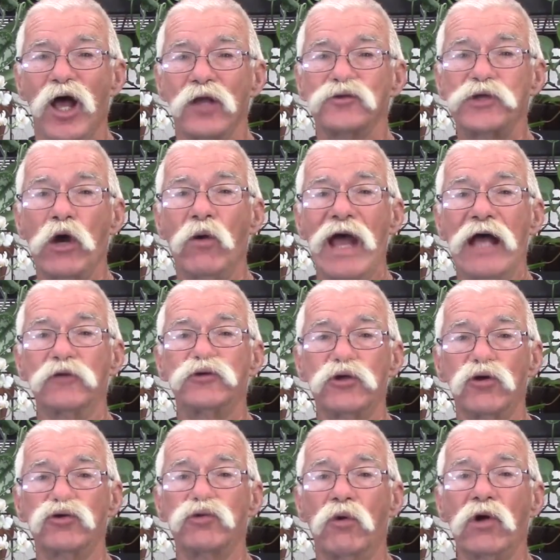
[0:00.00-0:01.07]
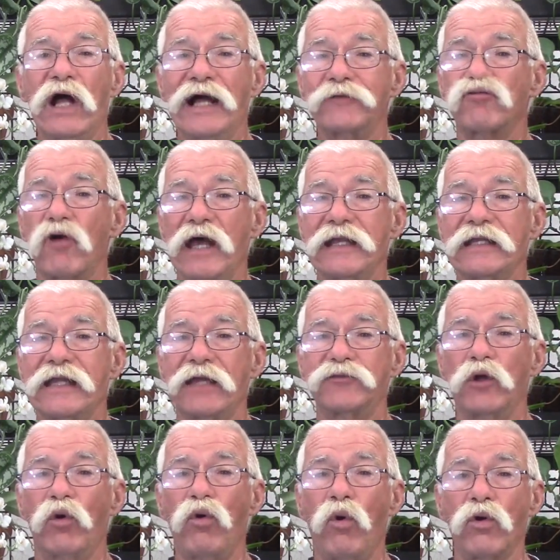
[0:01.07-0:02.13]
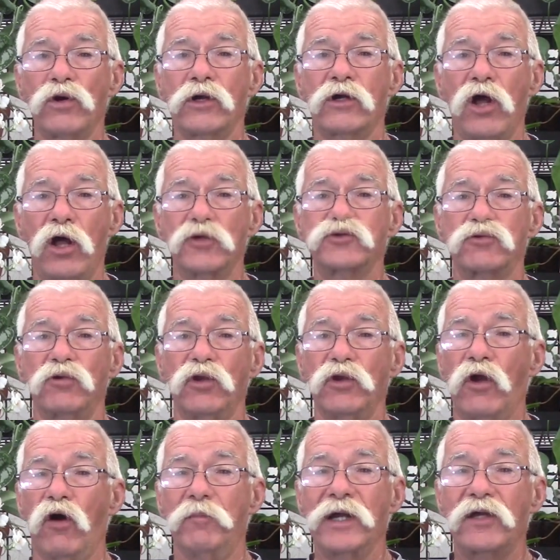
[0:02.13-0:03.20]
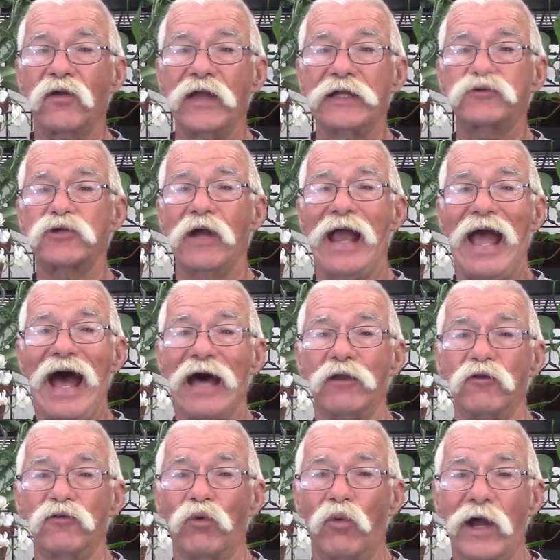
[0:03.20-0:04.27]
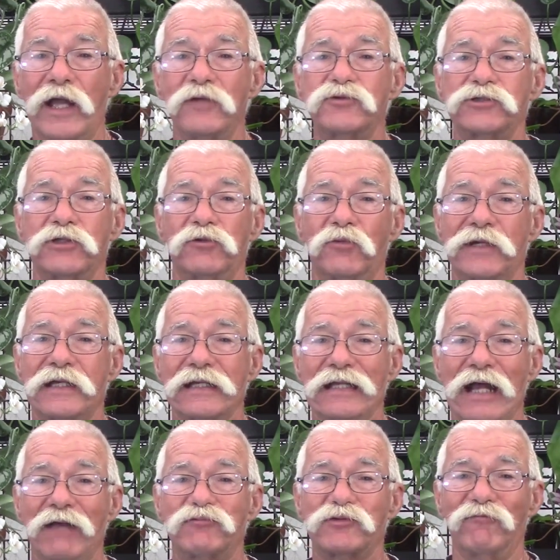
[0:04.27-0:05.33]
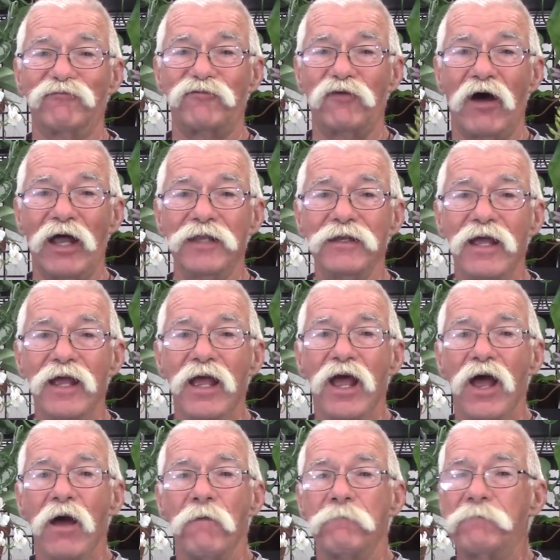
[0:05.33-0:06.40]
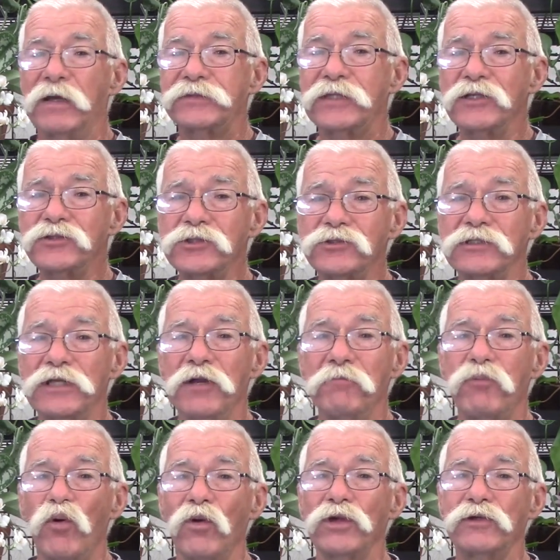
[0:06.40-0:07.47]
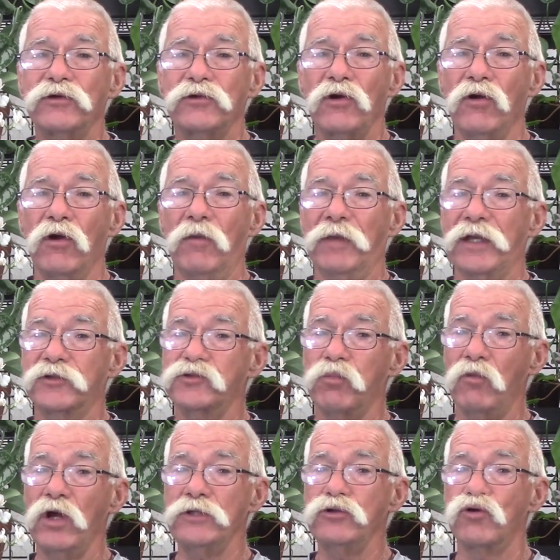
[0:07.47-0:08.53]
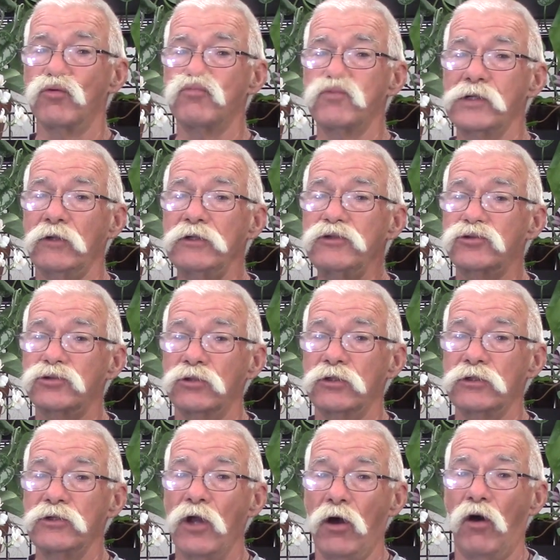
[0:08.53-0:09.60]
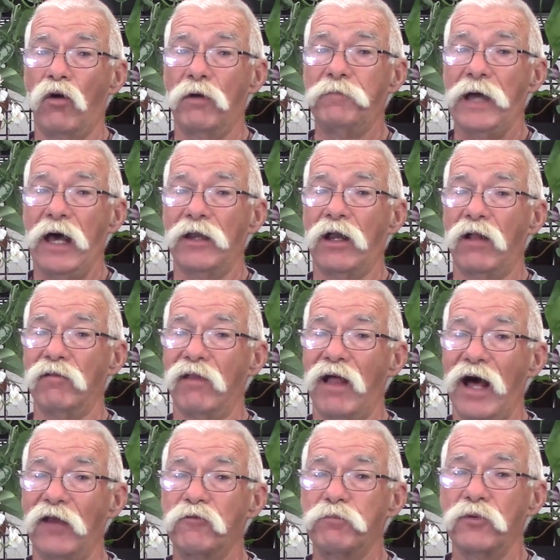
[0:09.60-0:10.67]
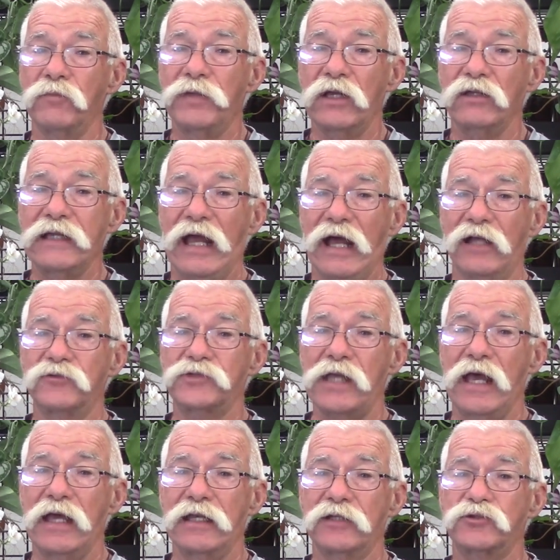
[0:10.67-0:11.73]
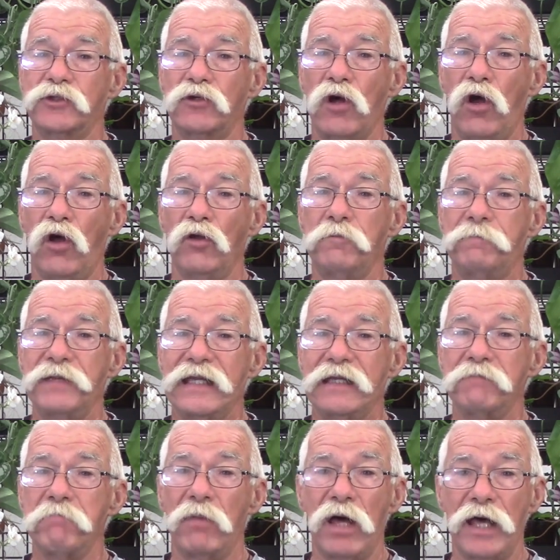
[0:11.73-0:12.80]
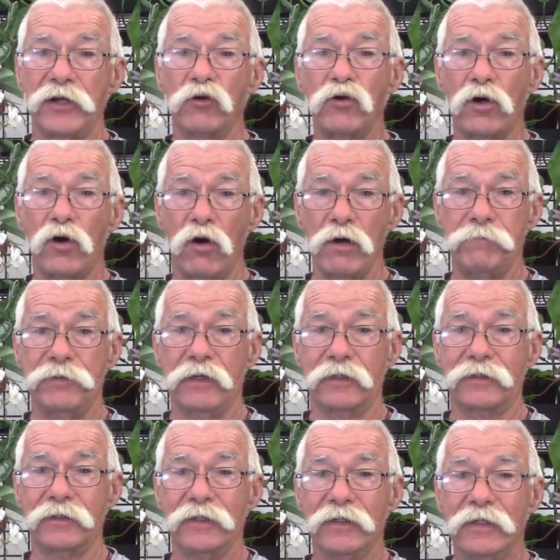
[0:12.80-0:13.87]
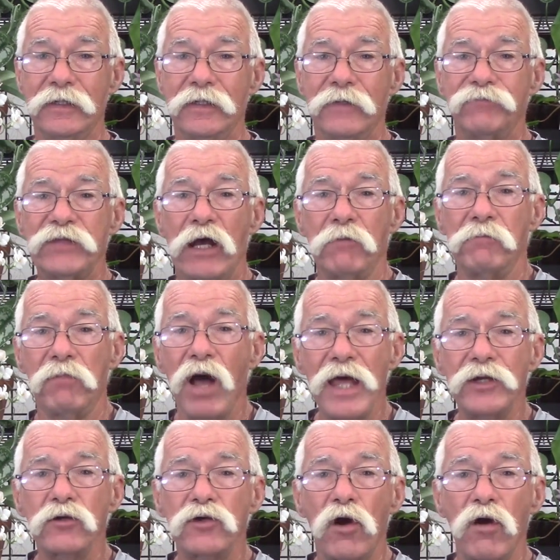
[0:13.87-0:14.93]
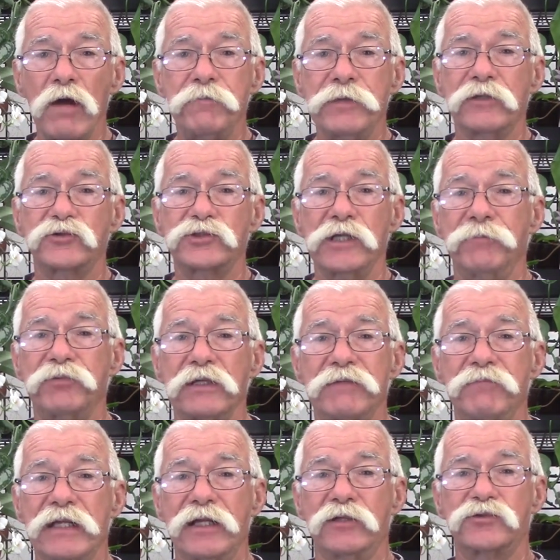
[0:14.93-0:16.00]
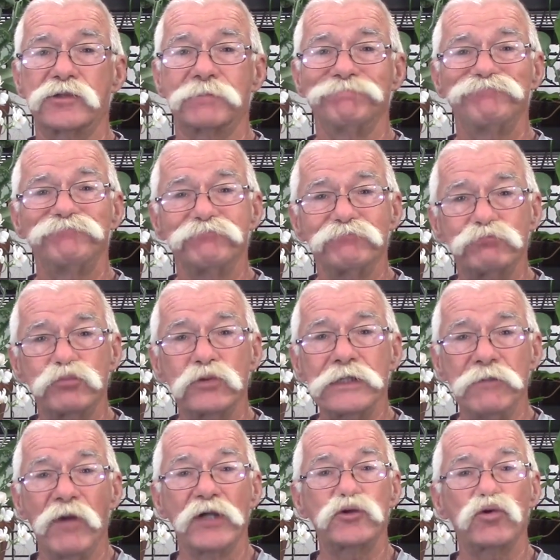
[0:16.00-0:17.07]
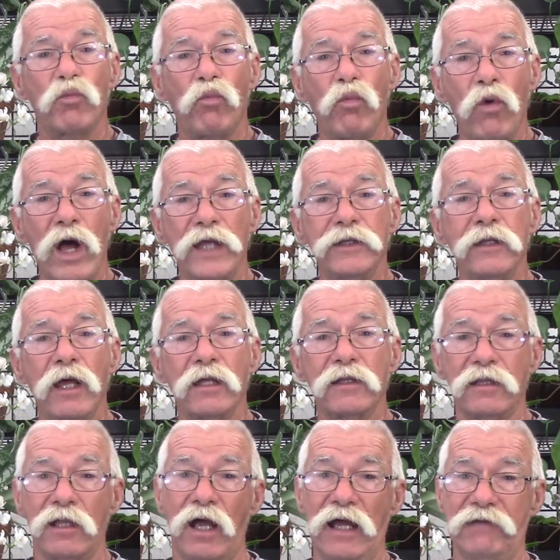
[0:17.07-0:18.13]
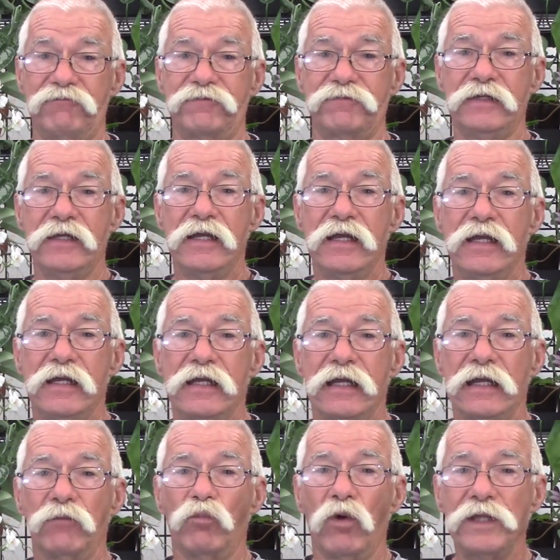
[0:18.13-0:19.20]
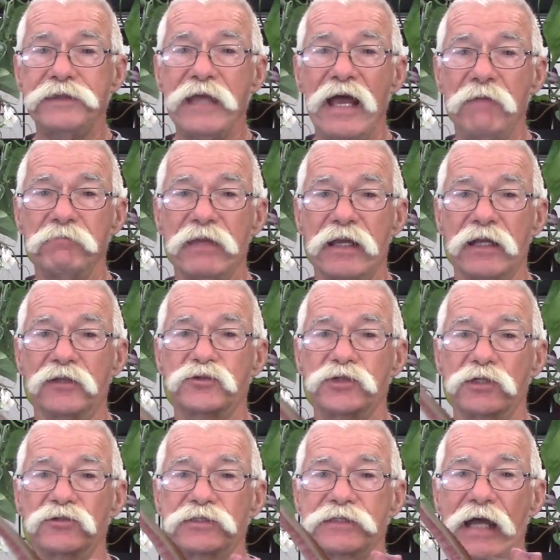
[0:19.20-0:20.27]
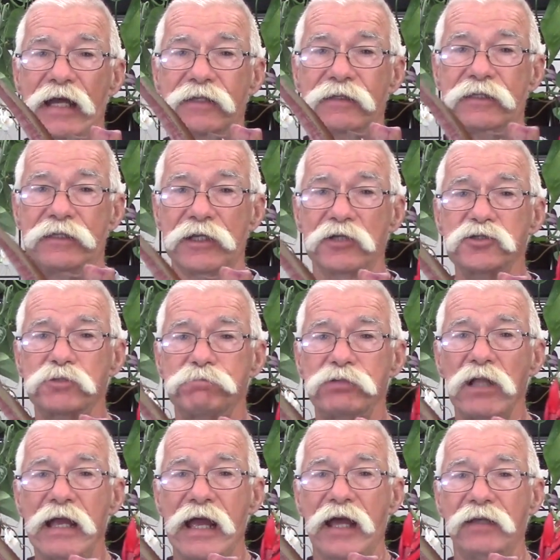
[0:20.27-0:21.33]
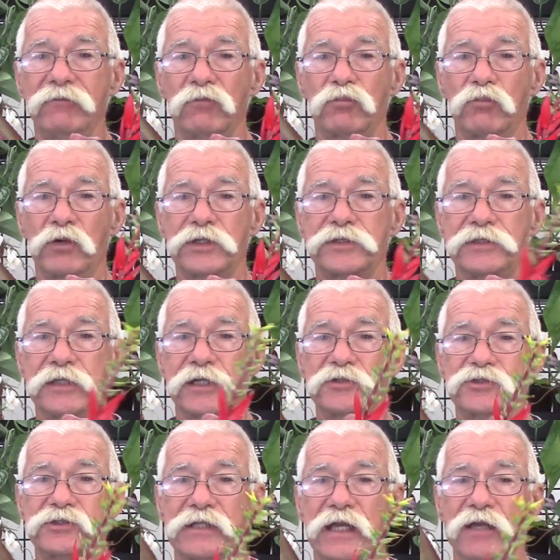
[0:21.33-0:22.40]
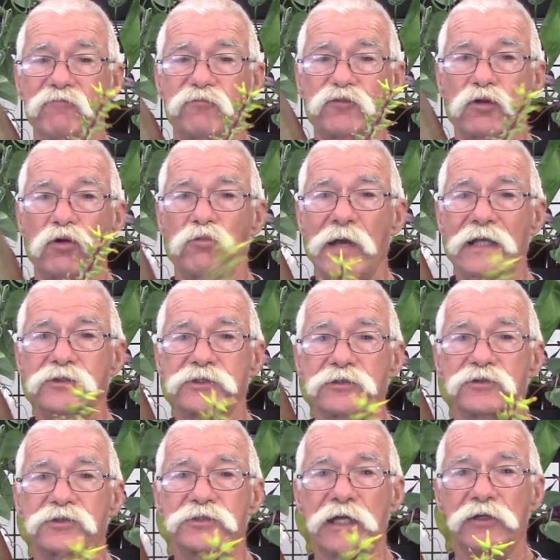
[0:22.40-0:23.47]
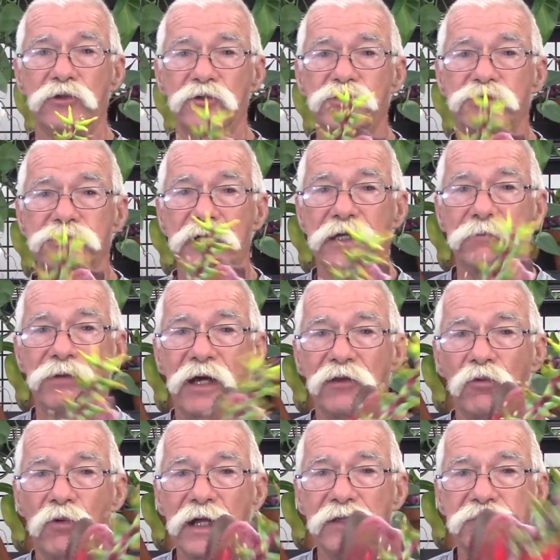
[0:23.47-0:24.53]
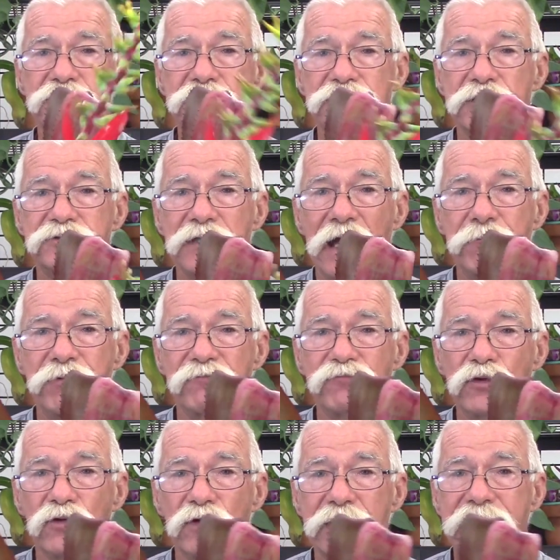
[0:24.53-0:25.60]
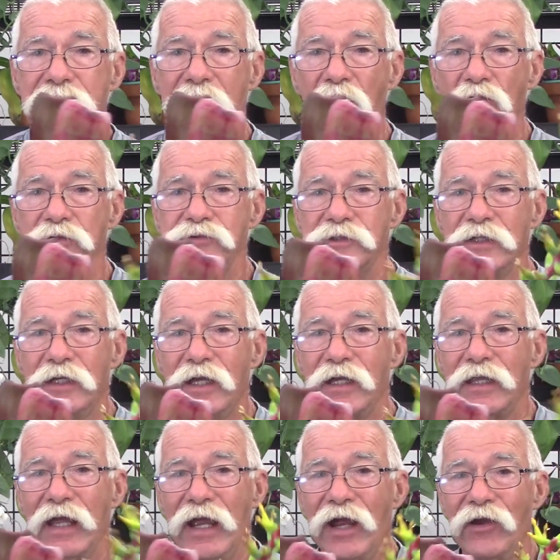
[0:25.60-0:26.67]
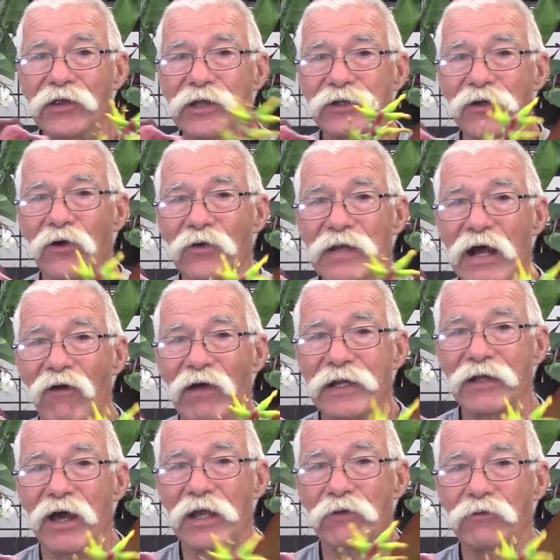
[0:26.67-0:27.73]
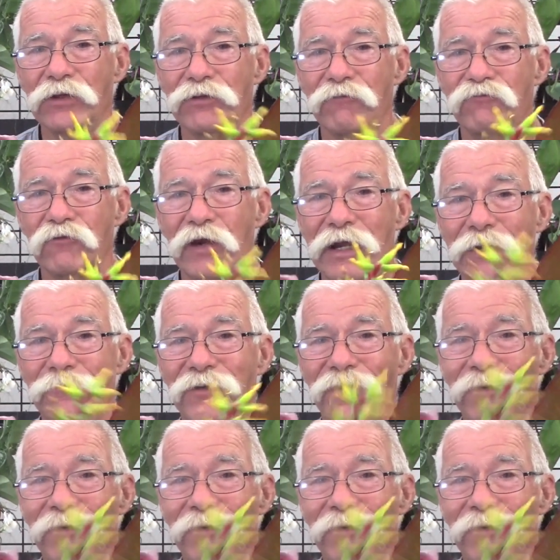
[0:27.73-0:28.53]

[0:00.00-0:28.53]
So as usual, I try to get the horticultural nomenclature out of the way so that we can have some fun. But this is an important term, and it's one you really should know about a lot of bromeliads, and it's called being monocarpic. Now, monocarpic simply means pretty much one life. And what that means is that this plant with this inflorescence that you see, by the way, this is a type of nudicalis. There you go, now I got her in the frame.